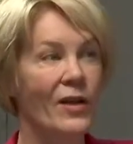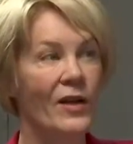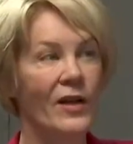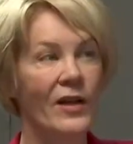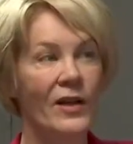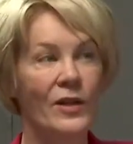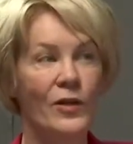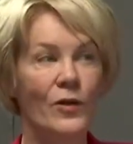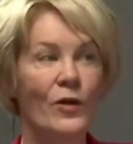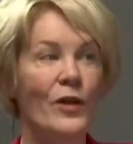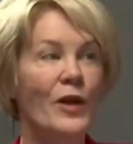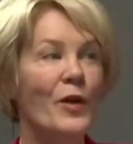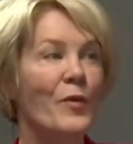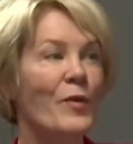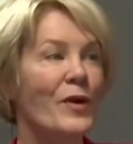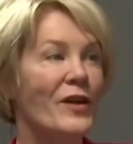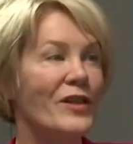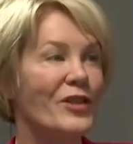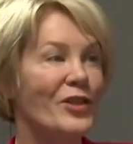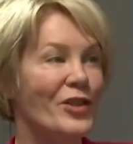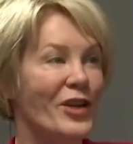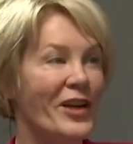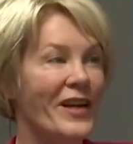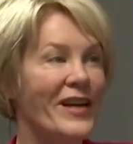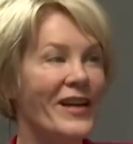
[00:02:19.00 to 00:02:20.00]
It's only
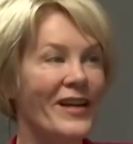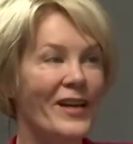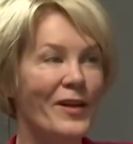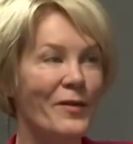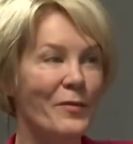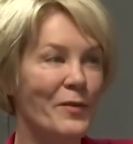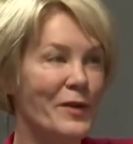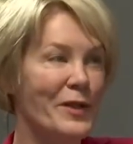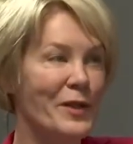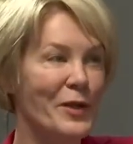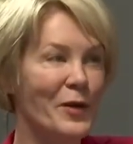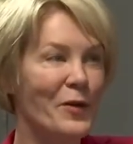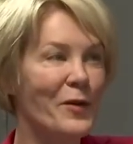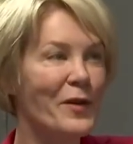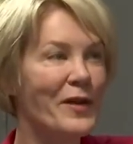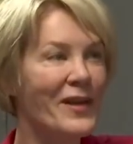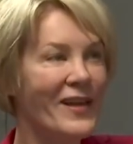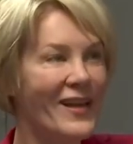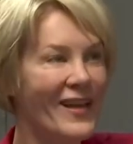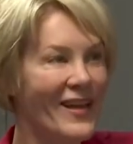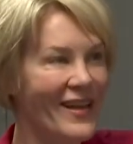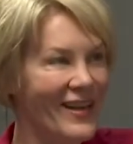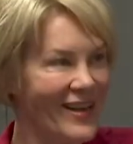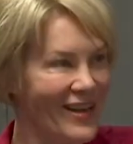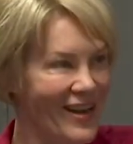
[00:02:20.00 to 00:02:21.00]
what China was the
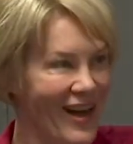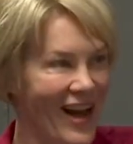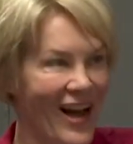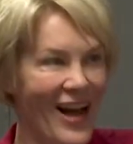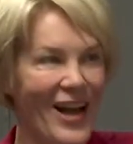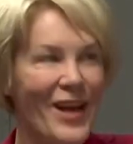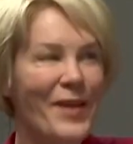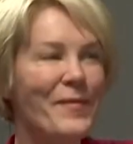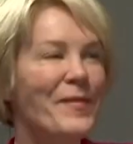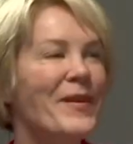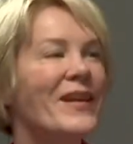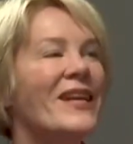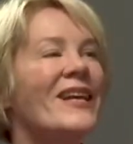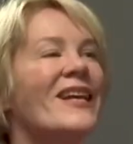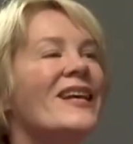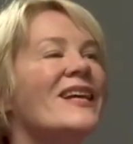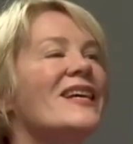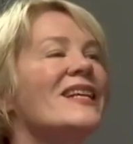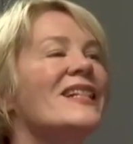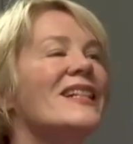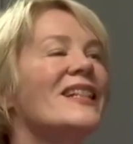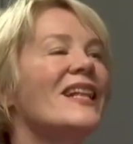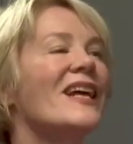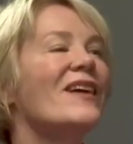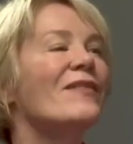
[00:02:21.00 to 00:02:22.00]
only economy
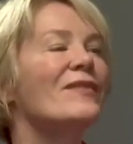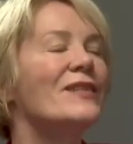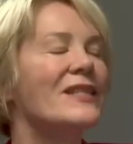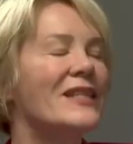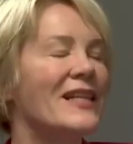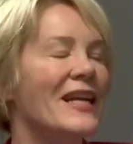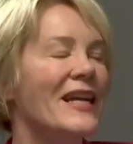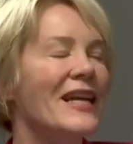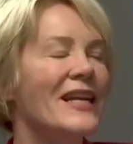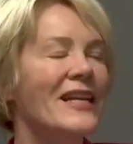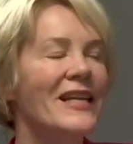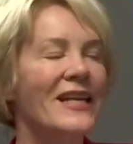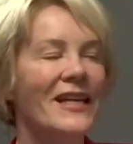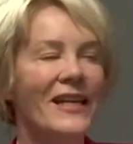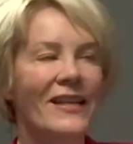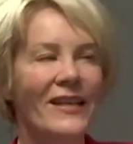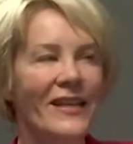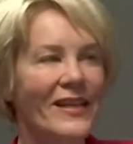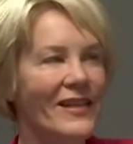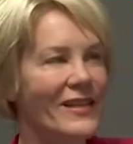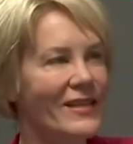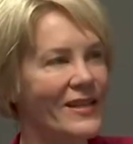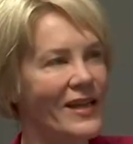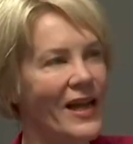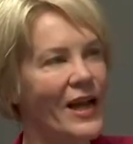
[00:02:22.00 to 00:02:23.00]
left standing in
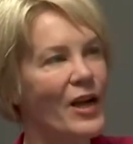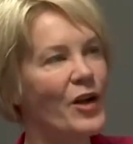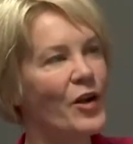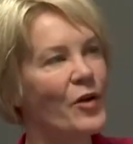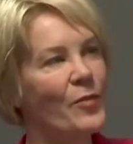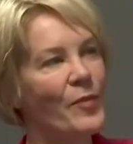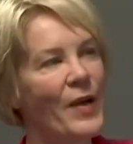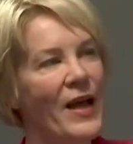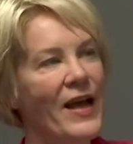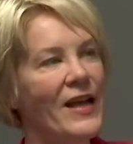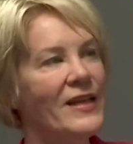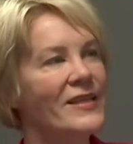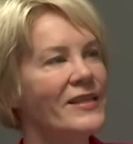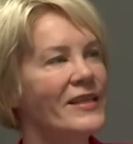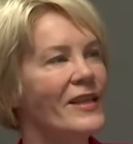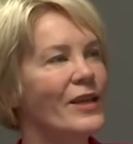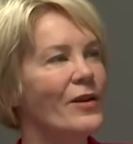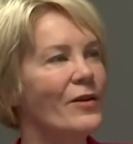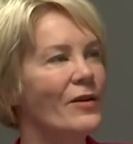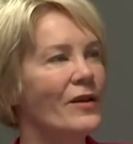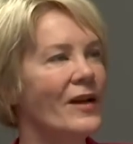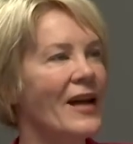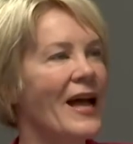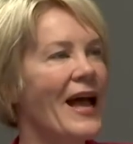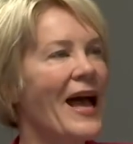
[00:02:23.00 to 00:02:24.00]
the entire past
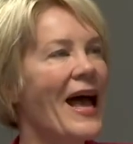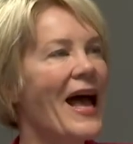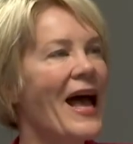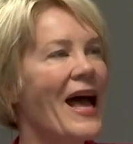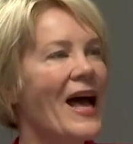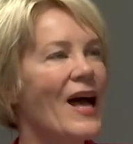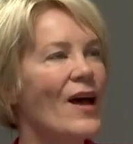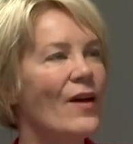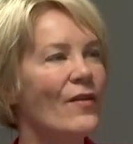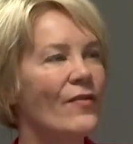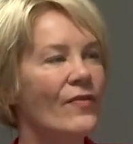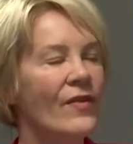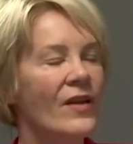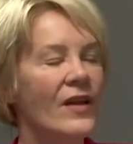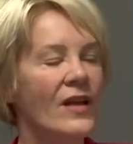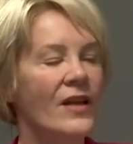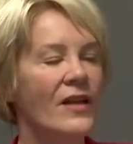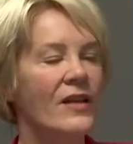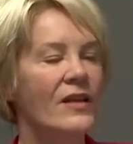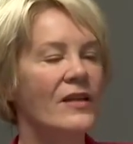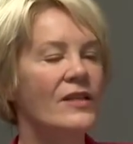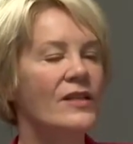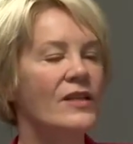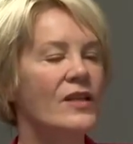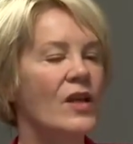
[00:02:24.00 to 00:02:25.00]
year and a half.
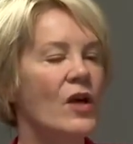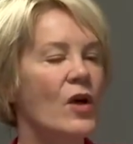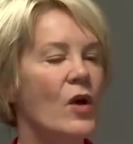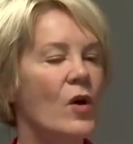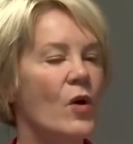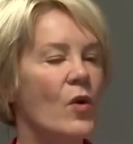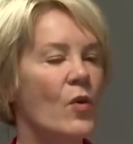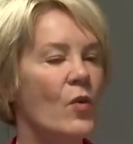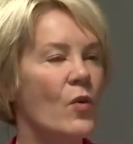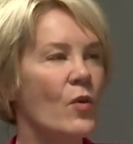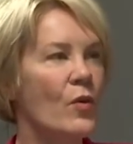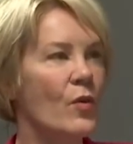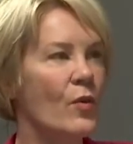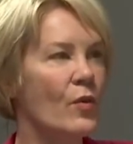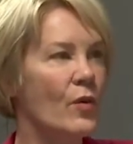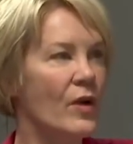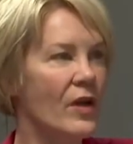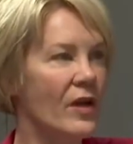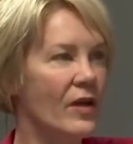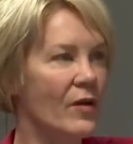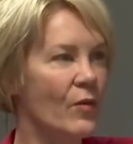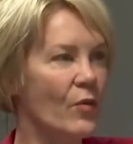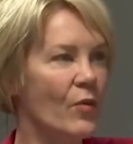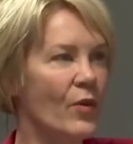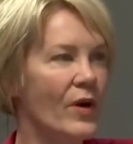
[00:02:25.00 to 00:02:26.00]
So
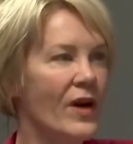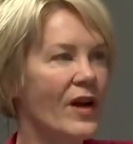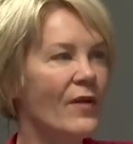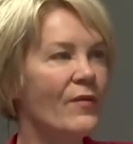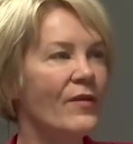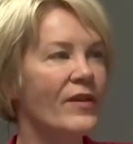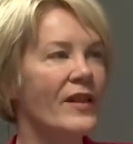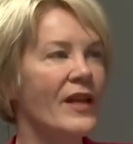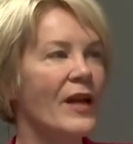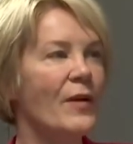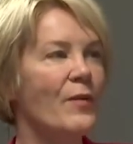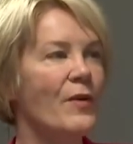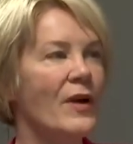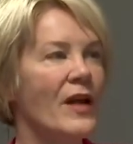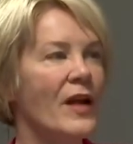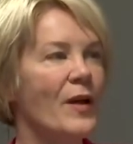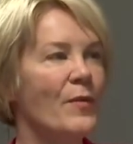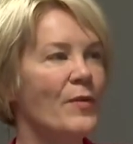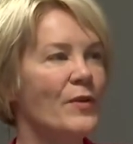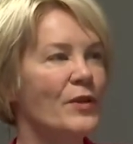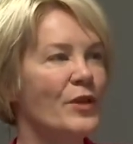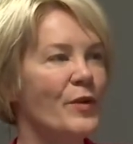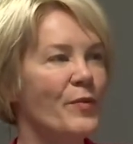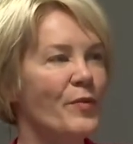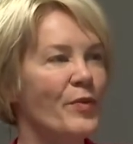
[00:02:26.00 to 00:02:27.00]
whatever they were
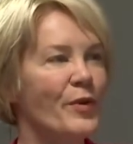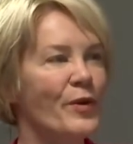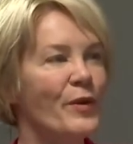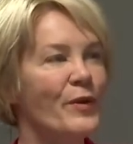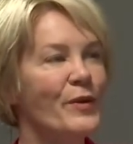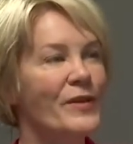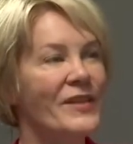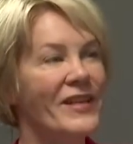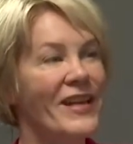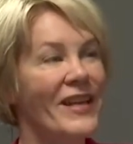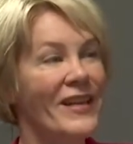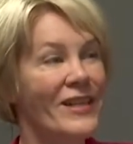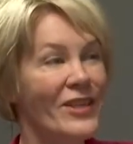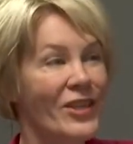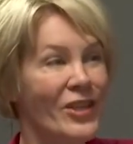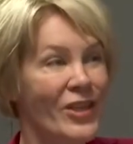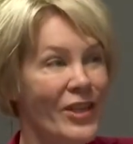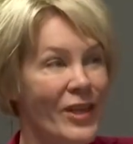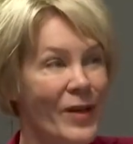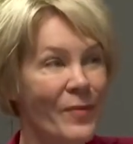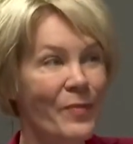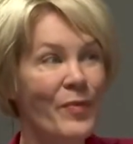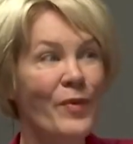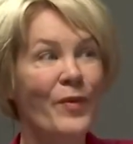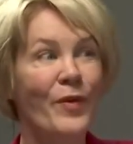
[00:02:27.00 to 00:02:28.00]
able to produce and
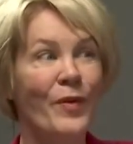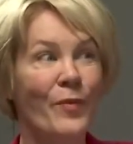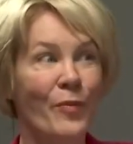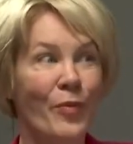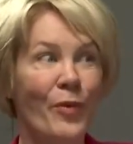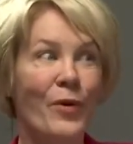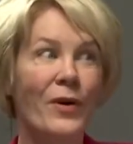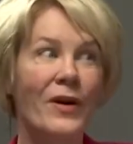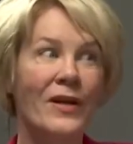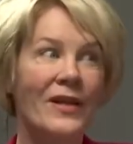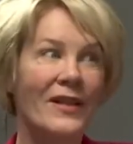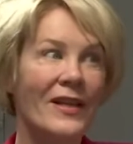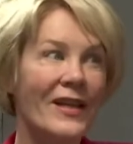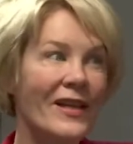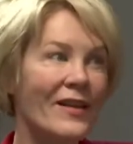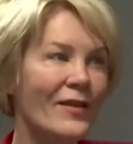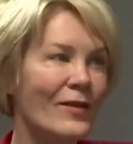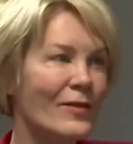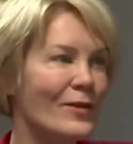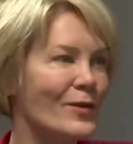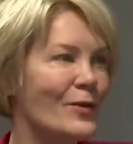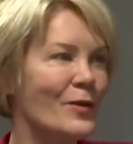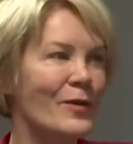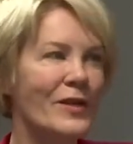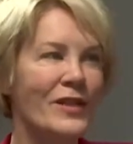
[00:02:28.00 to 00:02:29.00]
ship, importantly,
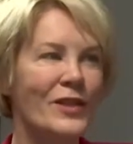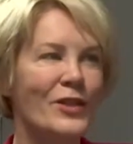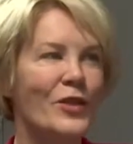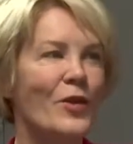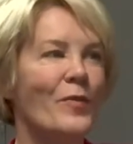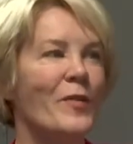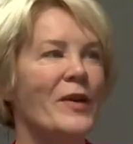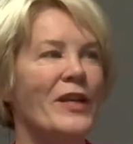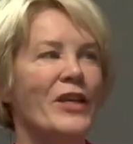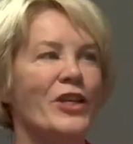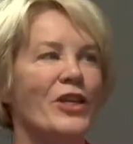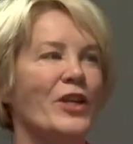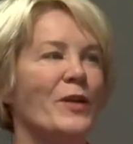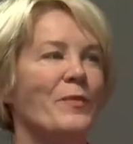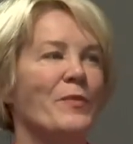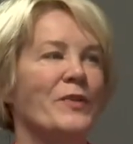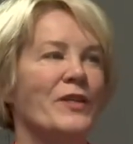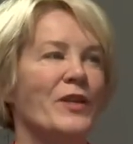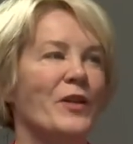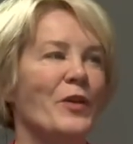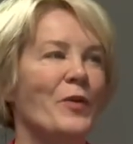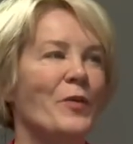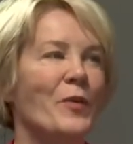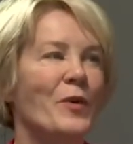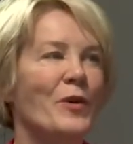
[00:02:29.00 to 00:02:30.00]
there's only so many ships
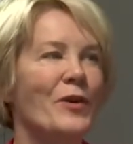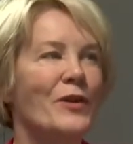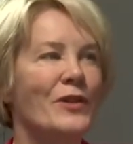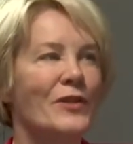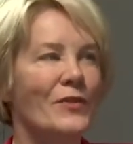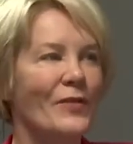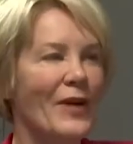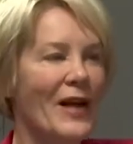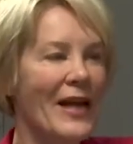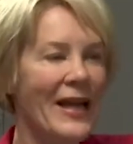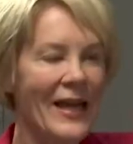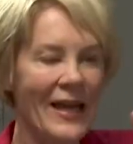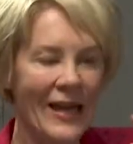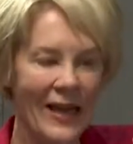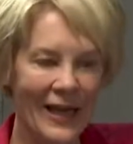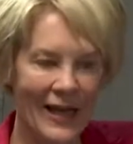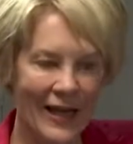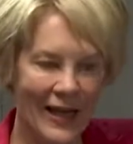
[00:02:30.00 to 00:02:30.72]
in the world, right?